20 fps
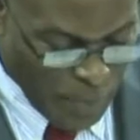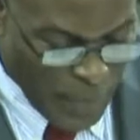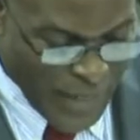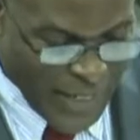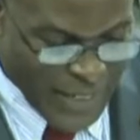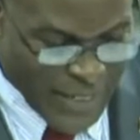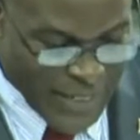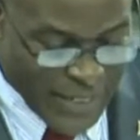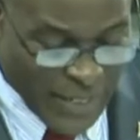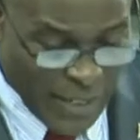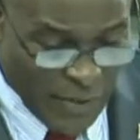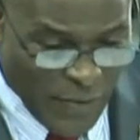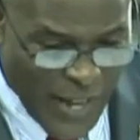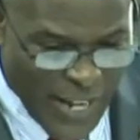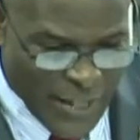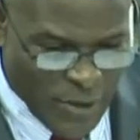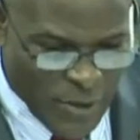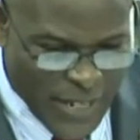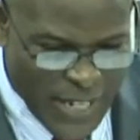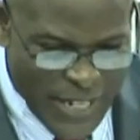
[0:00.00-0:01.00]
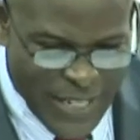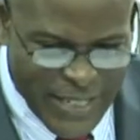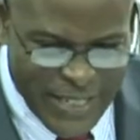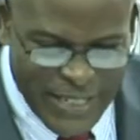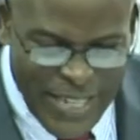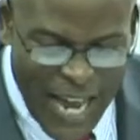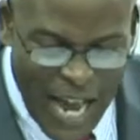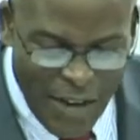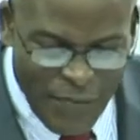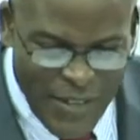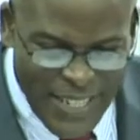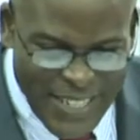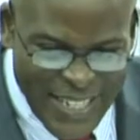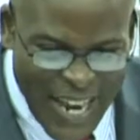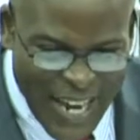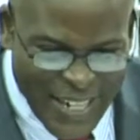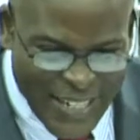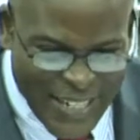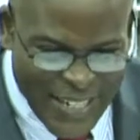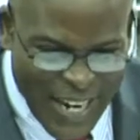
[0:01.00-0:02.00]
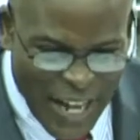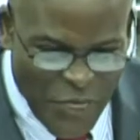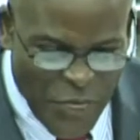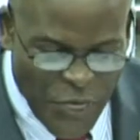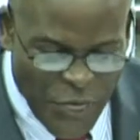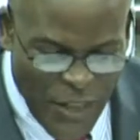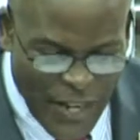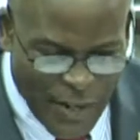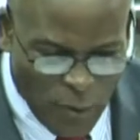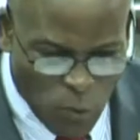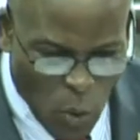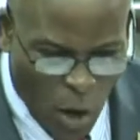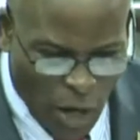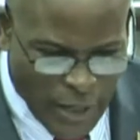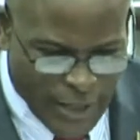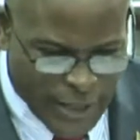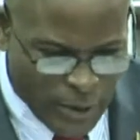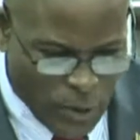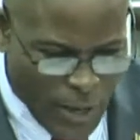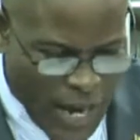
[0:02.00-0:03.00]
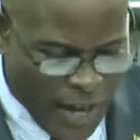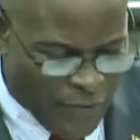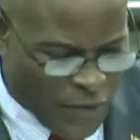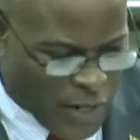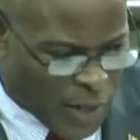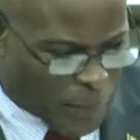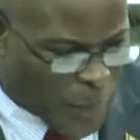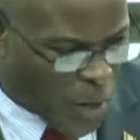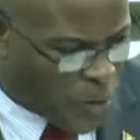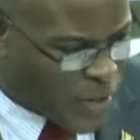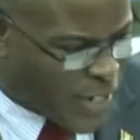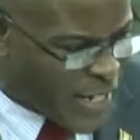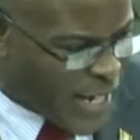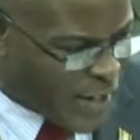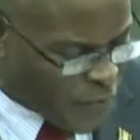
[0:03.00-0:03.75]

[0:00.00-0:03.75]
Minister of Education having done nothing whatsoever about the